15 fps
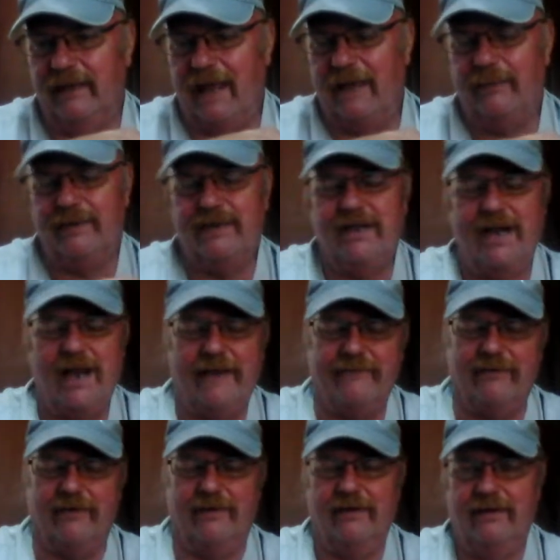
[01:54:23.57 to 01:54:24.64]
I would
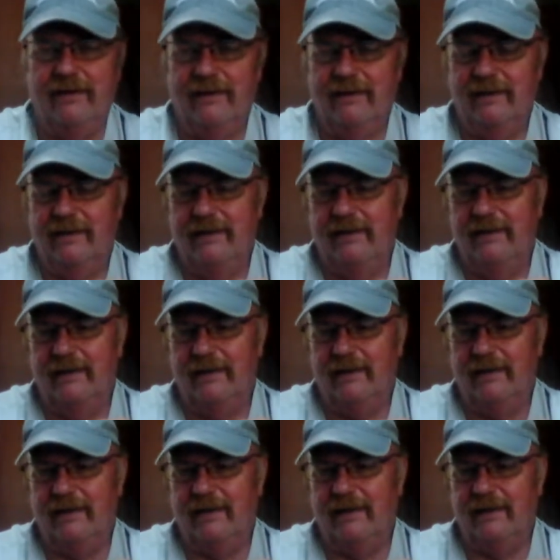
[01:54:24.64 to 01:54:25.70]
never
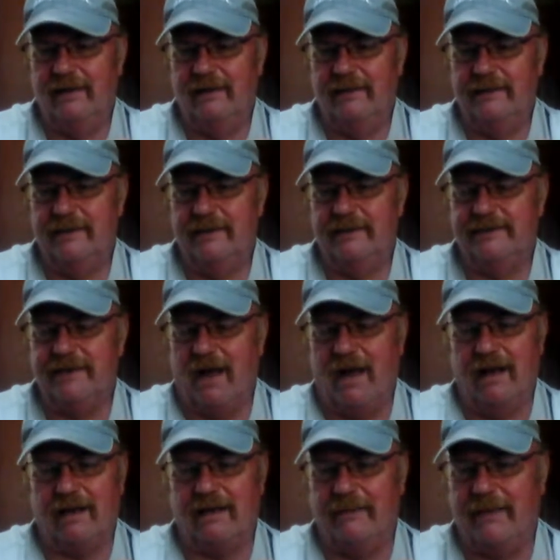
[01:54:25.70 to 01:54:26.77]
uh,
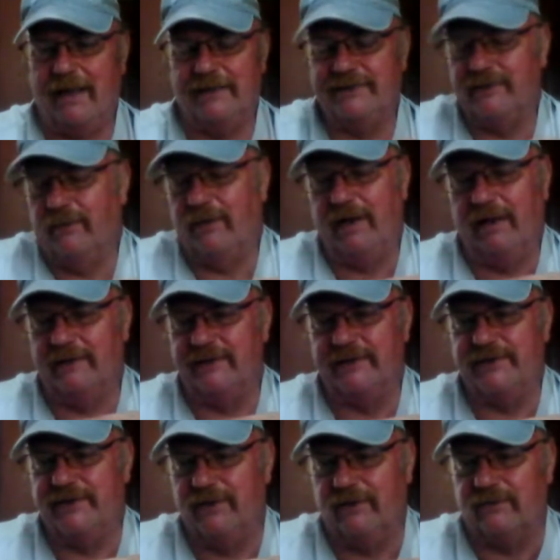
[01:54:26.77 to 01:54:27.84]
talk about someone
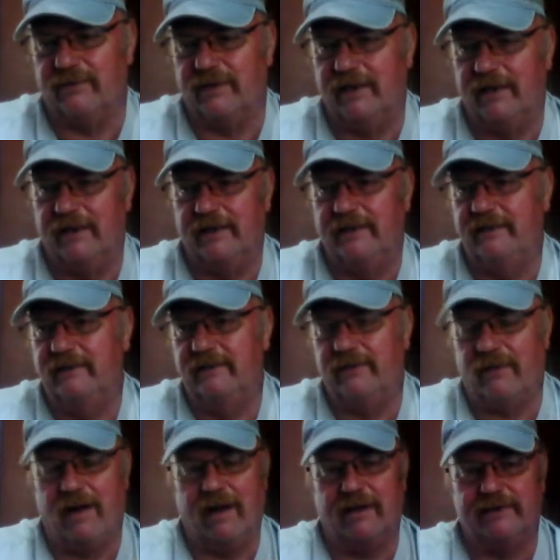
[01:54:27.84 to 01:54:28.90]
else's children in a
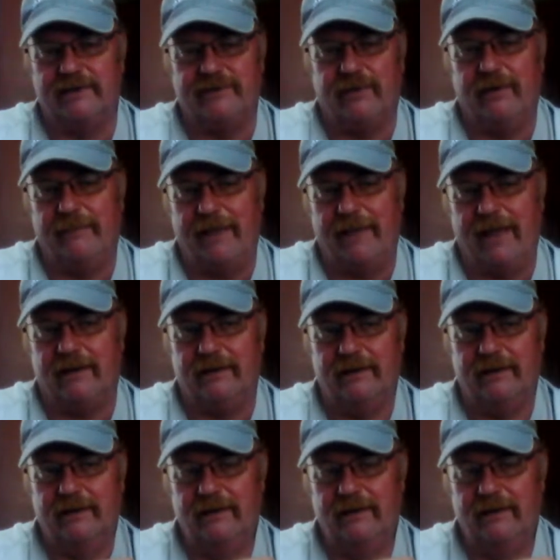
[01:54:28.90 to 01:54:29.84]
derogatory manner,